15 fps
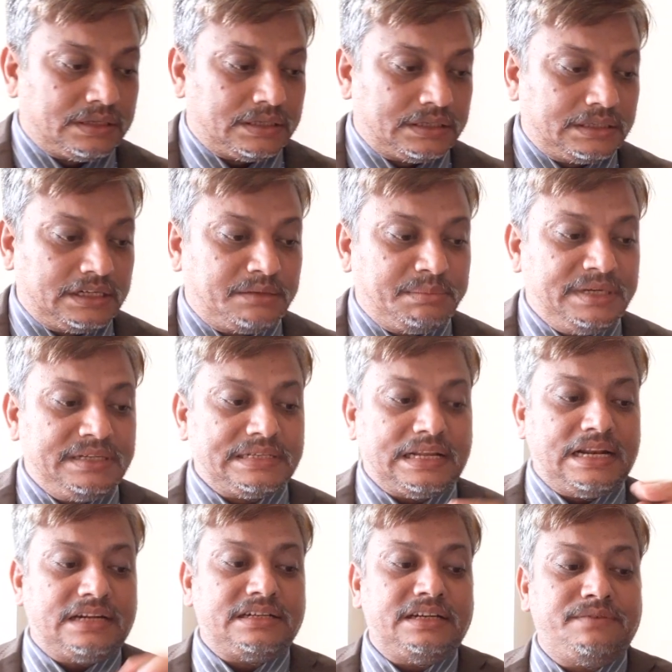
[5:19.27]
yet been
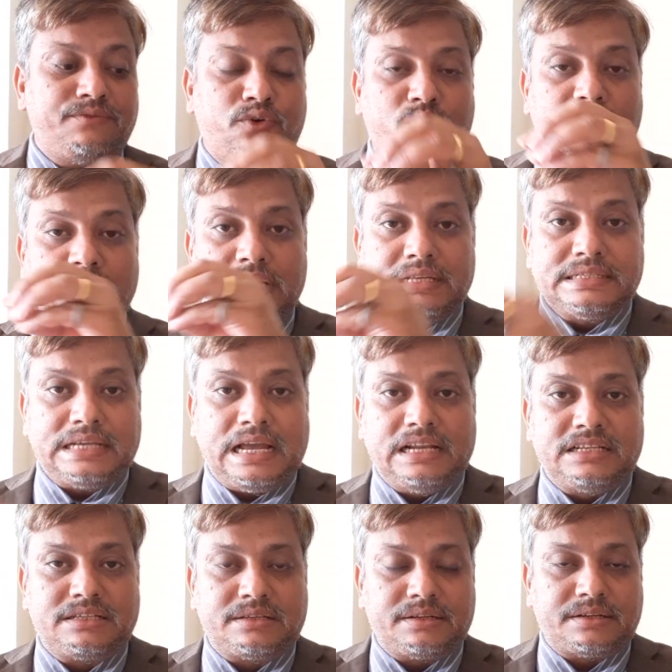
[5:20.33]
selected for an agile
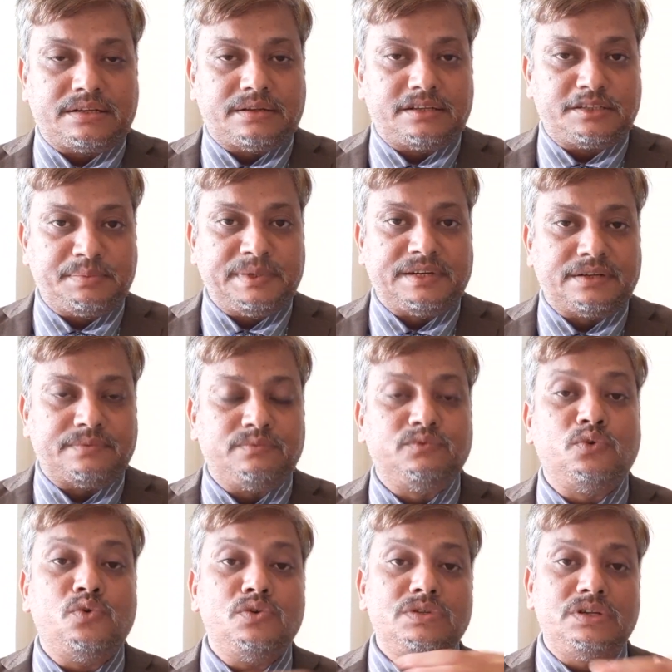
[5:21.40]
sprint.
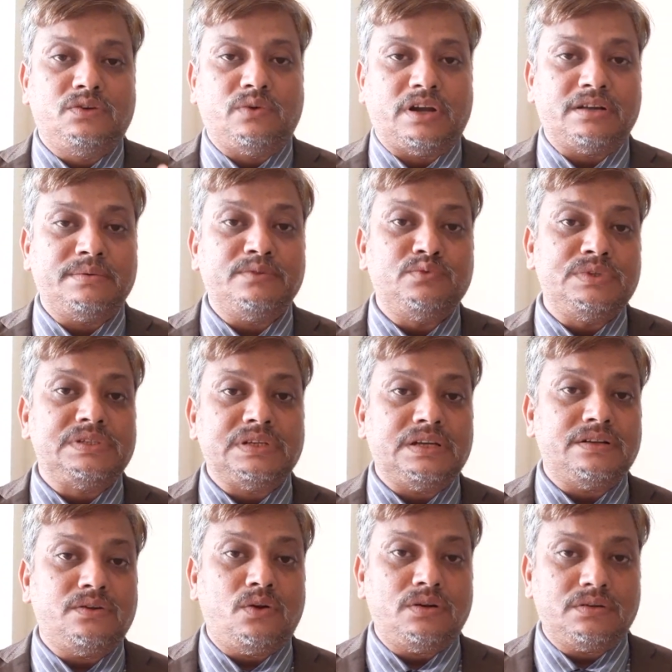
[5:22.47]
Those requirements which are
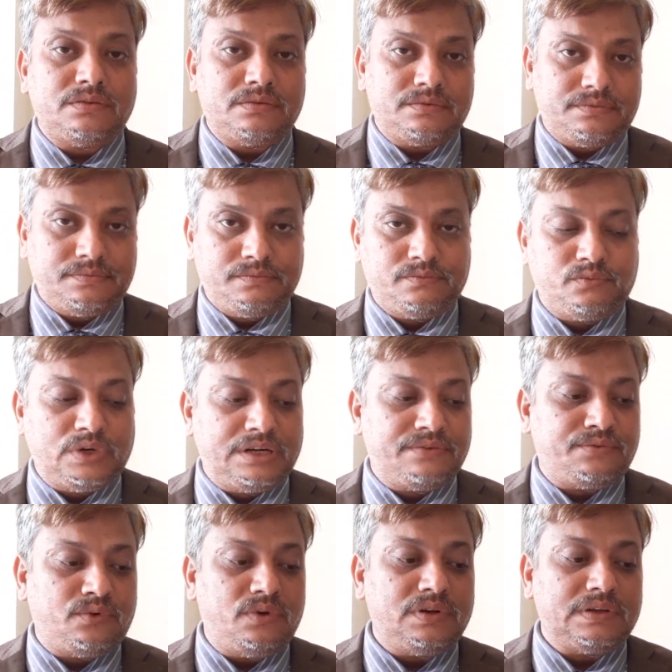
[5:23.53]
not went
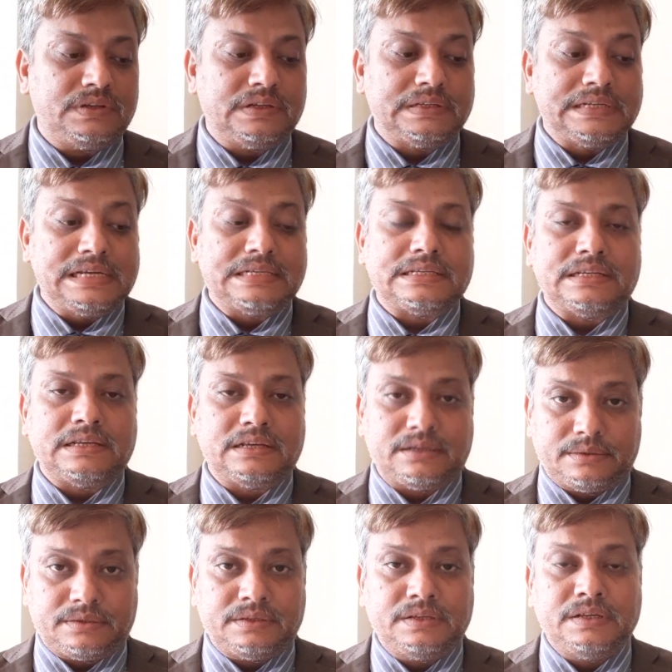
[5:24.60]
for next
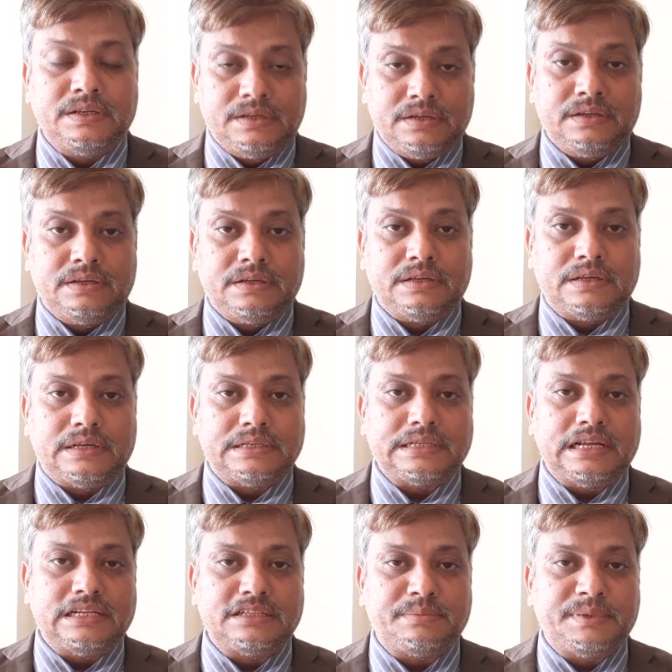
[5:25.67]

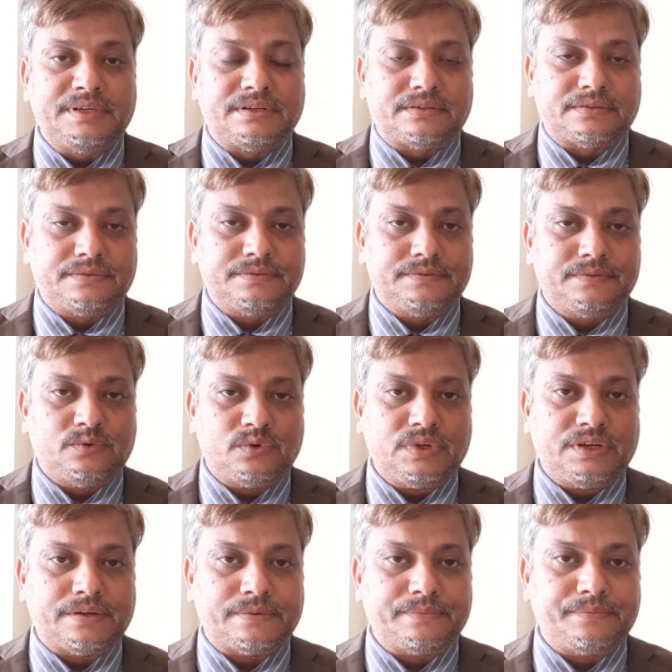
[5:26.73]
agile sprint.
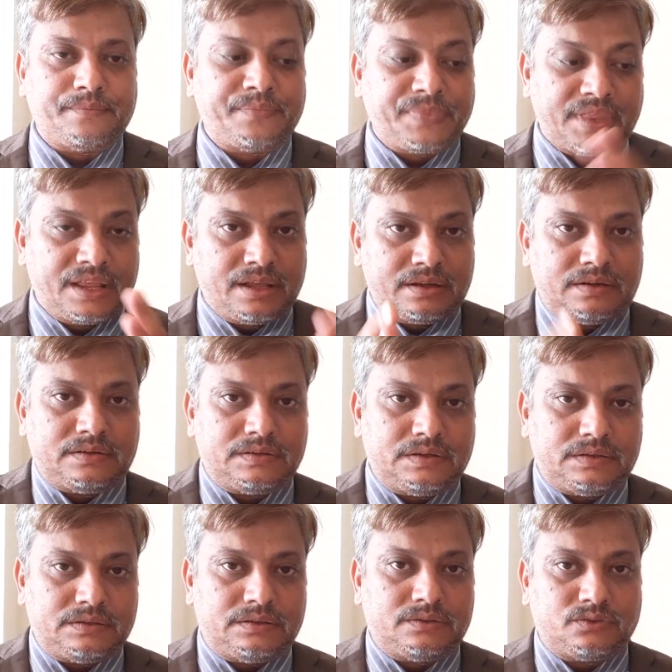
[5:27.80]
Okay,
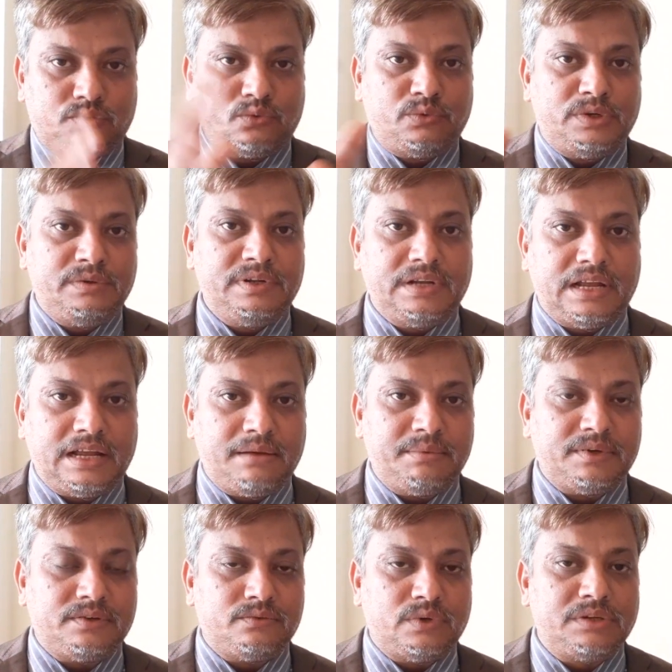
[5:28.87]
so we will have
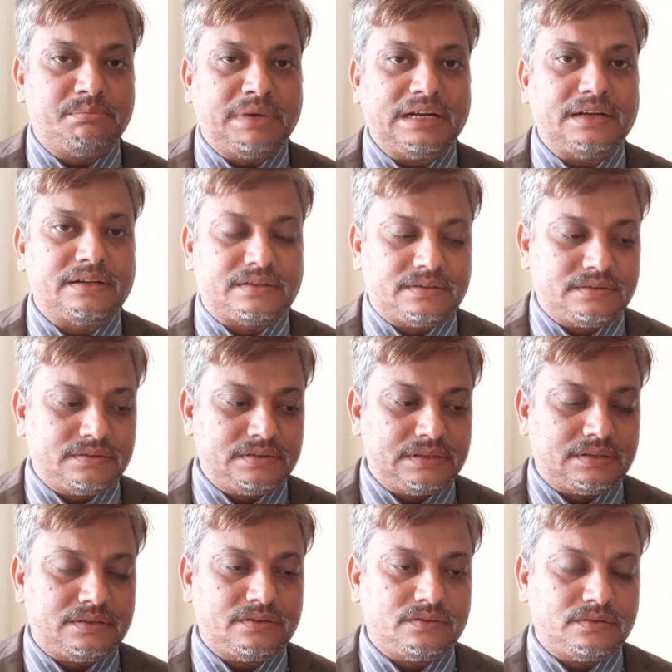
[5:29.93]
one bucket
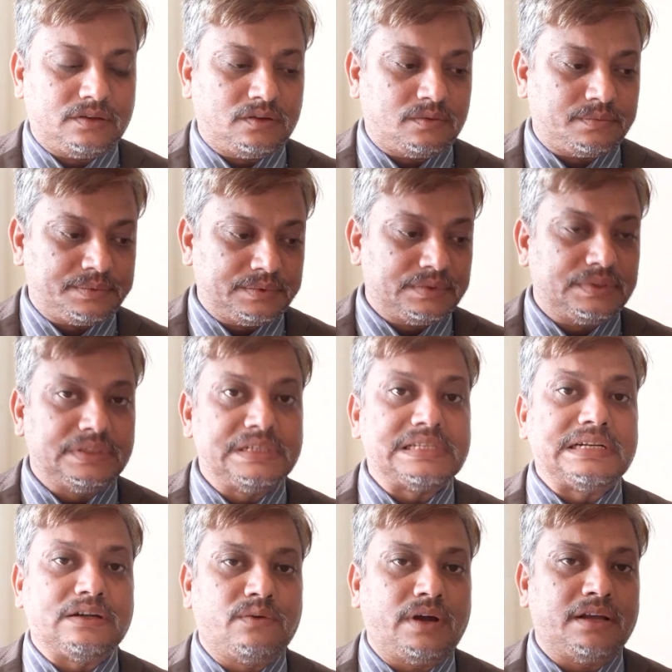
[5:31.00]
for these
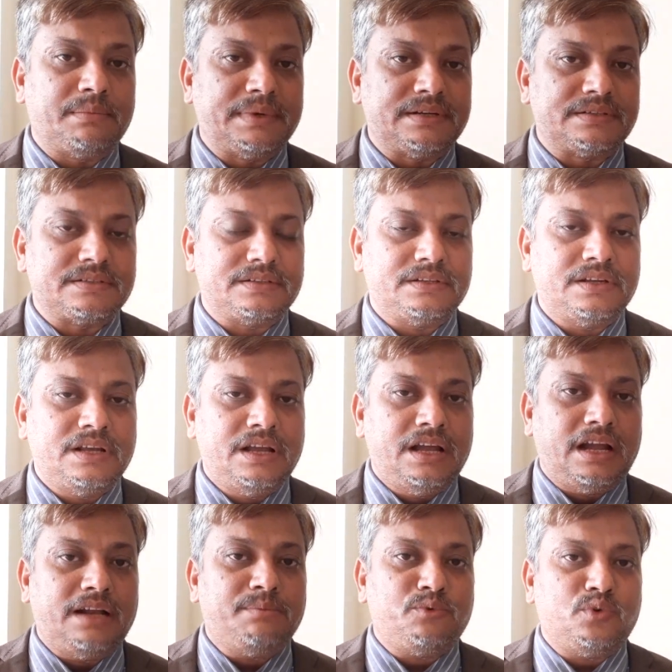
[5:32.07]
requirements.
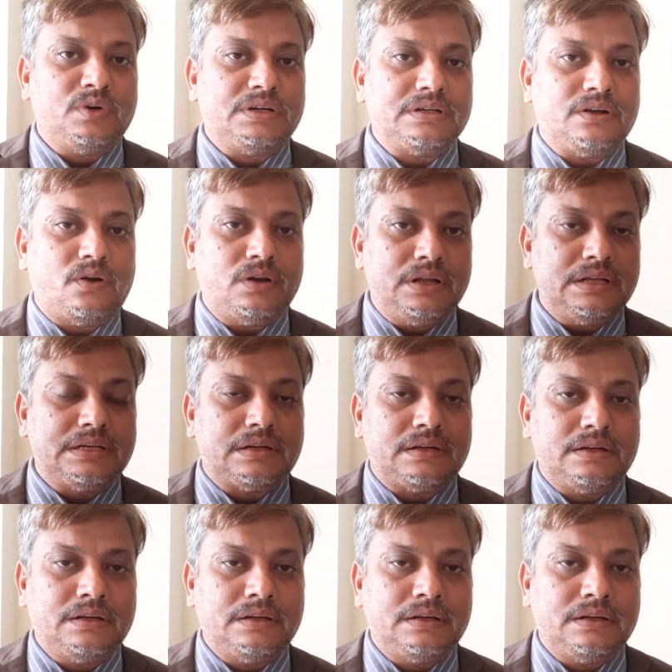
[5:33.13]
And product owner